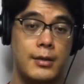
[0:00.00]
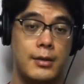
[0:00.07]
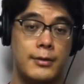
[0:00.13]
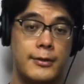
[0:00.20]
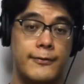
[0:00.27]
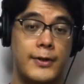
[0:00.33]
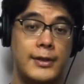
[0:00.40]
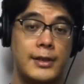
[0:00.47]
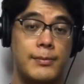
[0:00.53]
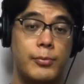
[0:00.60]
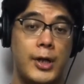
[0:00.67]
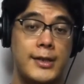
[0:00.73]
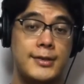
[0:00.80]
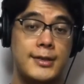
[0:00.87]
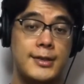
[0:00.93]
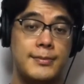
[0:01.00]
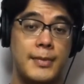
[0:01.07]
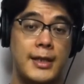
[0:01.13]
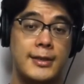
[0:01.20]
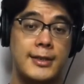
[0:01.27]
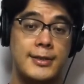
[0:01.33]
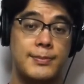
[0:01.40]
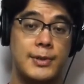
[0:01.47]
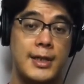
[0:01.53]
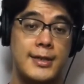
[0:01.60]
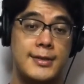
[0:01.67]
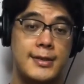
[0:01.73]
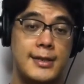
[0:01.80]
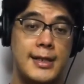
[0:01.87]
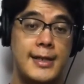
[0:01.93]
The friendly prices make this
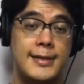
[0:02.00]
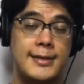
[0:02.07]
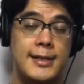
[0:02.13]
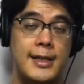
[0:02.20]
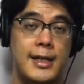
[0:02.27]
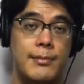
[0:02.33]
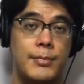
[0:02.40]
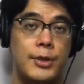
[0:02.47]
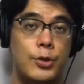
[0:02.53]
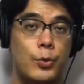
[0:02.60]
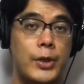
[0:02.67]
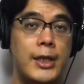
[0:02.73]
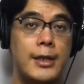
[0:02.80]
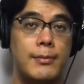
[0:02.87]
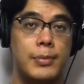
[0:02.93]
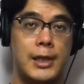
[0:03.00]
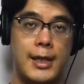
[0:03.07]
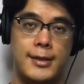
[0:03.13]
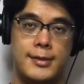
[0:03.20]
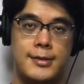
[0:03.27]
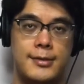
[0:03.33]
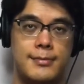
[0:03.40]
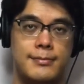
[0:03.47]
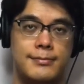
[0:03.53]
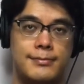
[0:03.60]
place an easy in-between place.